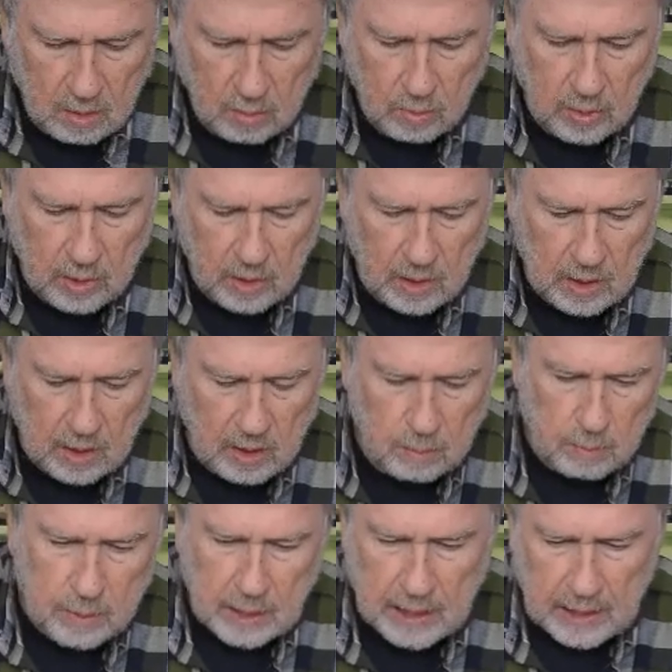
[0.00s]
with another
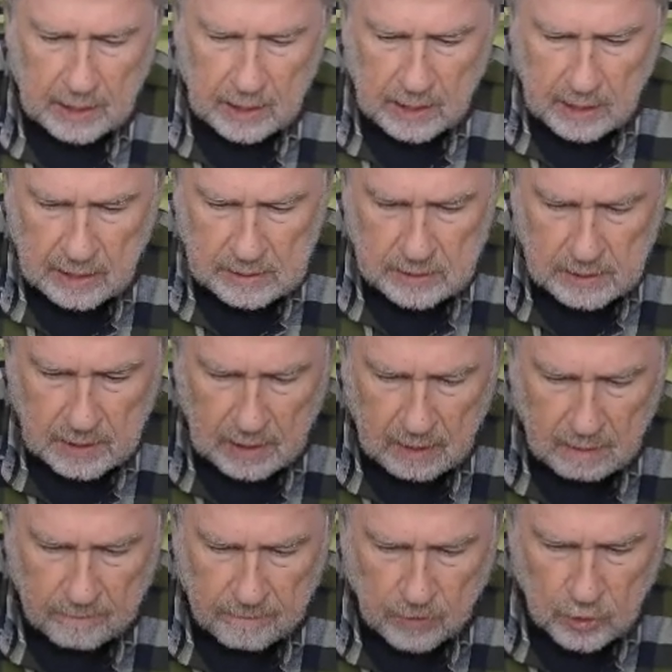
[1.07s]
plastic
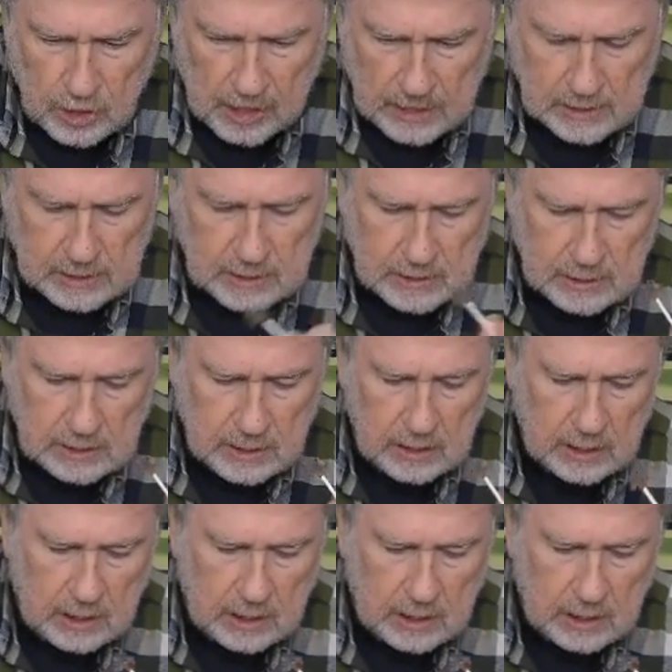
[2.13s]
vertex.